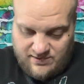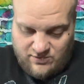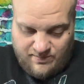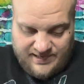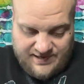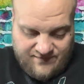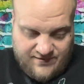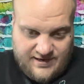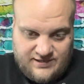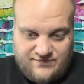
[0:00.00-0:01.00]
bit
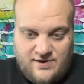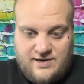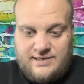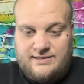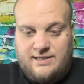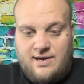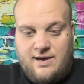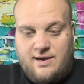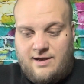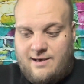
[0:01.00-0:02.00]
different as far as,
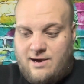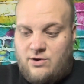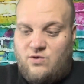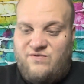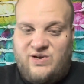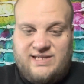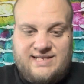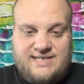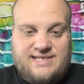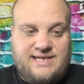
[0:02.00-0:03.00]
I don't know if you can
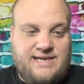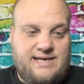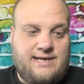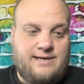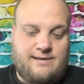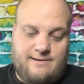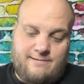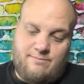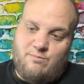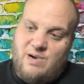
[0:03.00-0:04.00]
see,
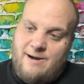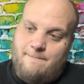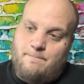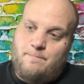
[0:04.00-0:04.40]
but